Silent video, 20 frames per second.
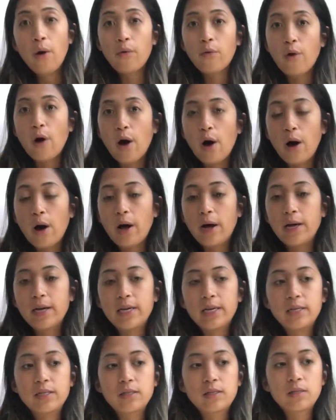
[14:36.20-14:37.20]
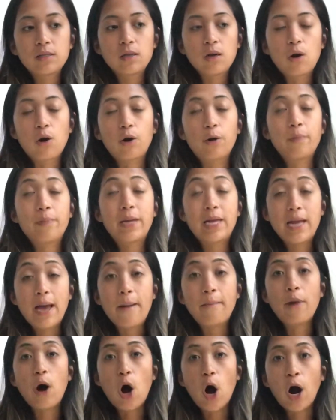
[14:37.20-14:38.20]
raw is, or
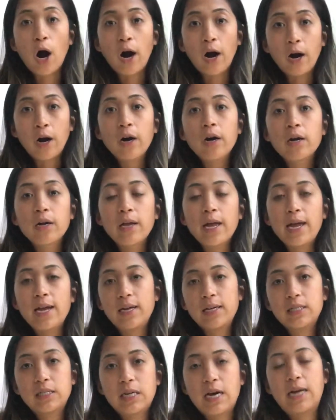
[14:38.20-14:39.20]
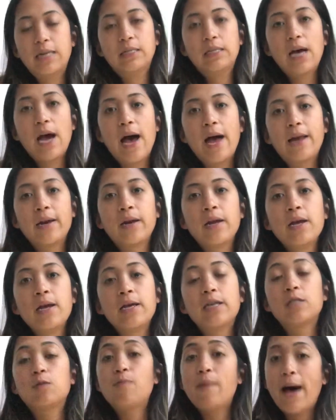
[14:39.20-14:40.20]
PMR, 80-10-10,
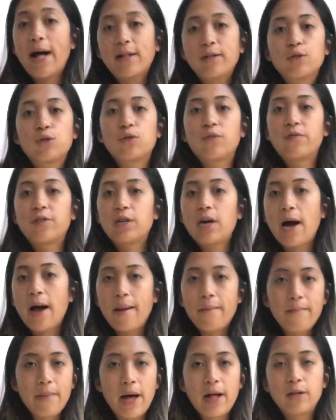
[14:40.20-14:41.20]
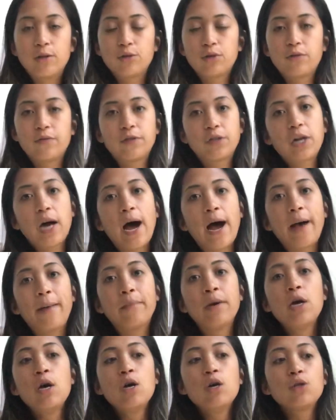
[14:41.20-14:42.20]
is balance over time, balance over
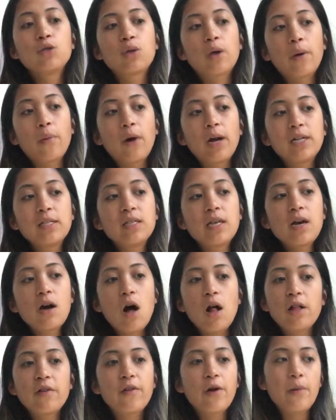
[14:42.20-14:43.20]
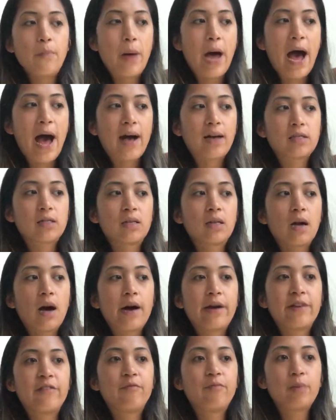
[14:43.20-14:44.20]
time. So I want to take all of our packs and
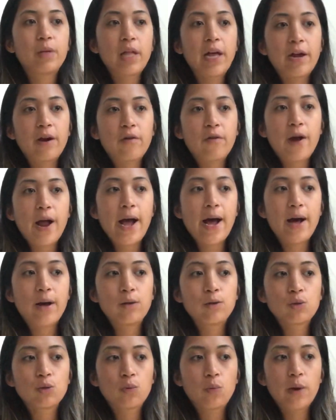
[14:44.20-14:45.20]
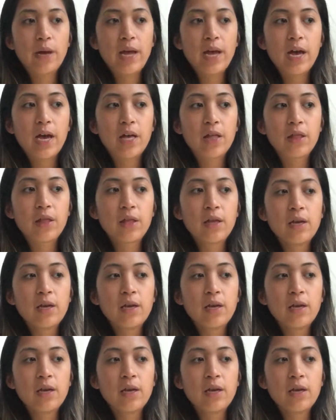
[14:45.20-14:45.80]
kind of play around with